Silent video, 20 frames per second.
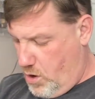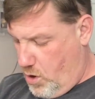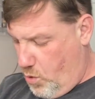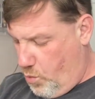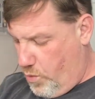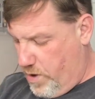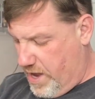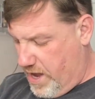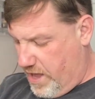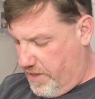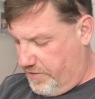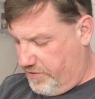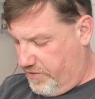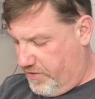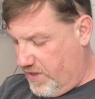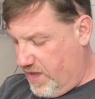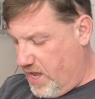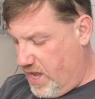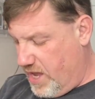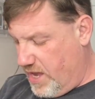We got
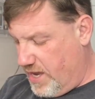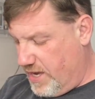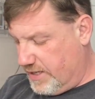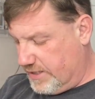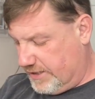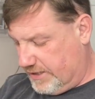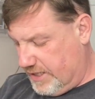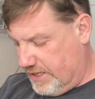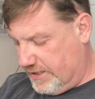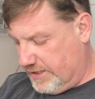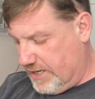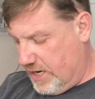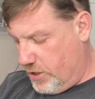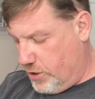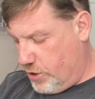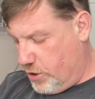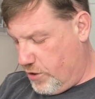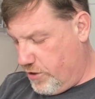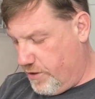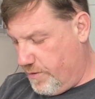the
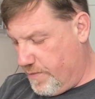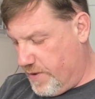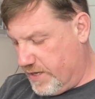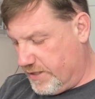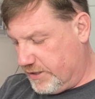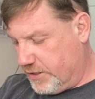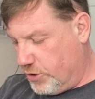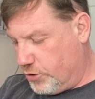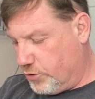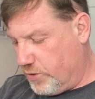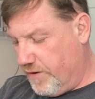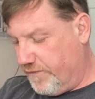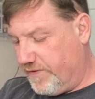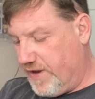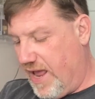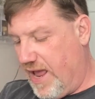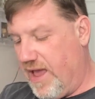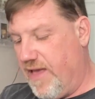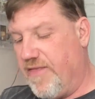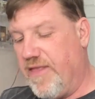Zinger, the Mazda Drift,
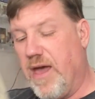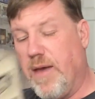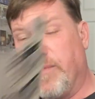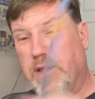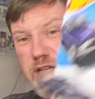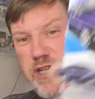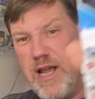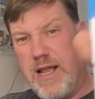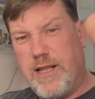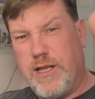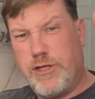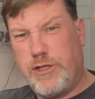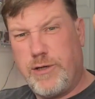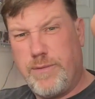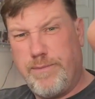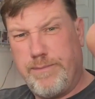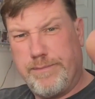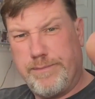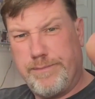and the Hemi Challenger.